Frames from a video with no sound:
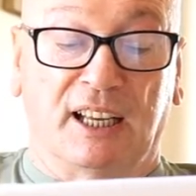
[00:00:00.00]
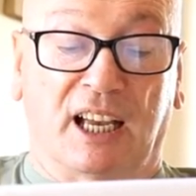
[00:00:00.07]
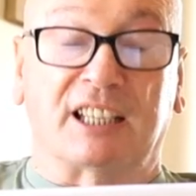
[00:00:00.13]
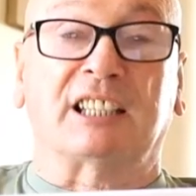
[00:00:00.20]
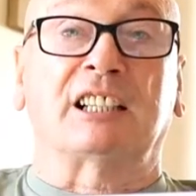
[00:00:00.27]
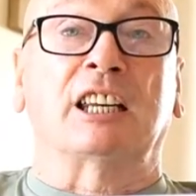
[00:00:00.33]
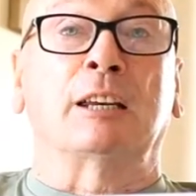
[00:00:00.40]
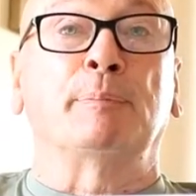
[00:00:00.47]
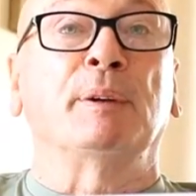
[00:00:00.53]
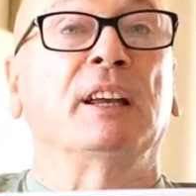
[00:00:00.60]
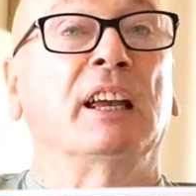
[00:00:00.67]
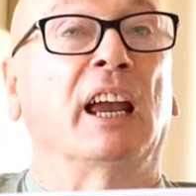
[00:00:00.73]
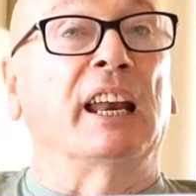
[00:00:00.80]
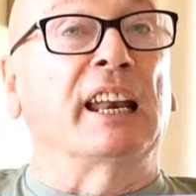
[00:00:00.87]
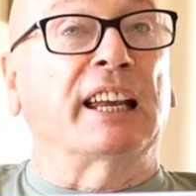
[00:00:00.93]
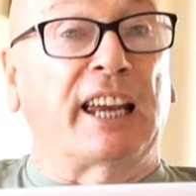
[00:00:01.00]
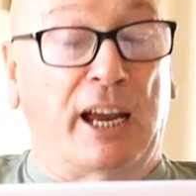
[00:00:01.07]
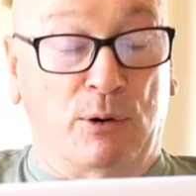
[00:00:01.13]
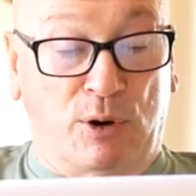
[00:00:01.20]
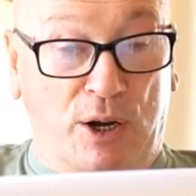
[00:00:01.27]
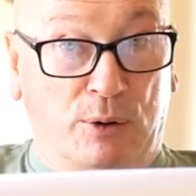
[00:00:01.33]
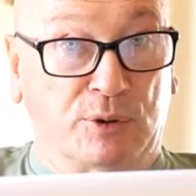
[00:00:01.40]
asleep in a
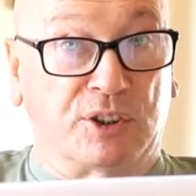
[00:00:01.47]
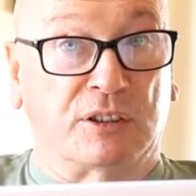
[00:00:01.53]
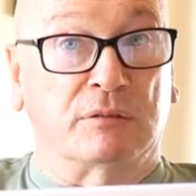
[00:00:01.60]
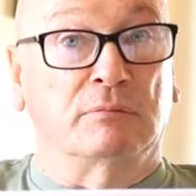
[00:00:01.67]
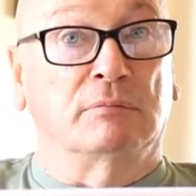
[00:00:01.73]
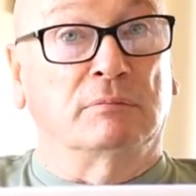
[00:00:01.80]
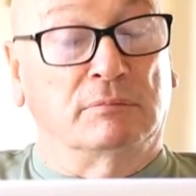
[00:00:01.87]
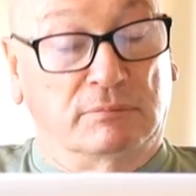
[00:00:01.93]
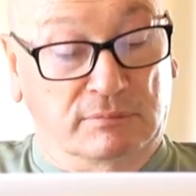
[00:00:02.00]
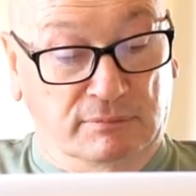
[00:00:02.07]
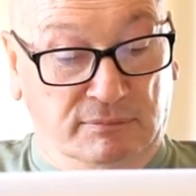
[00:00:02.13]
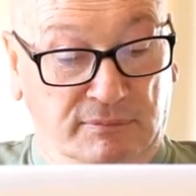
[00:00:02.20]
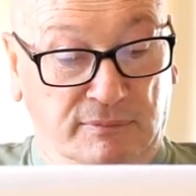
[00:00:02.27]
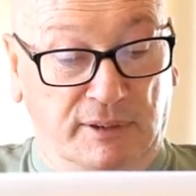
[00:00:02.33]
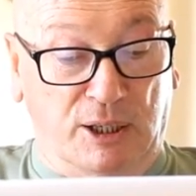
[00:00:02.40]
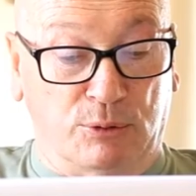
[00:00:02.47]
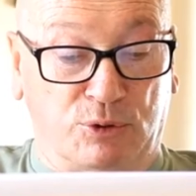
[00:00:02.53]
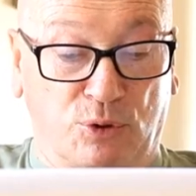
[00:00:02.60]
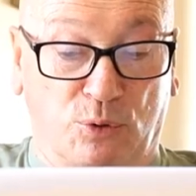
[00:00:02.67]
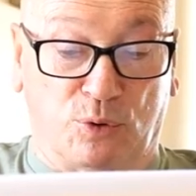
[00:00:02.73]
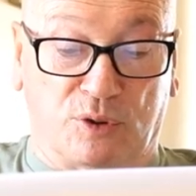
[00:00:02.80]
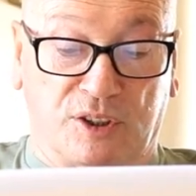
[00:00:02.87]
cowhouse
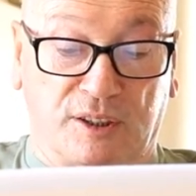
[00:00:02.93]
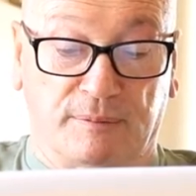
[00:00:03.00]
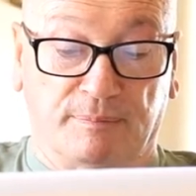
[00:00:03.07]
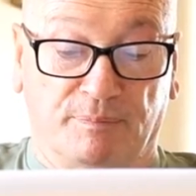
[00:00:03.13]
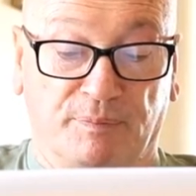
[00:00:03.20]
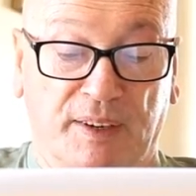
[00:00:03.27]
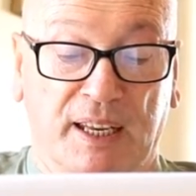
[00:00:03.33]
outdoors.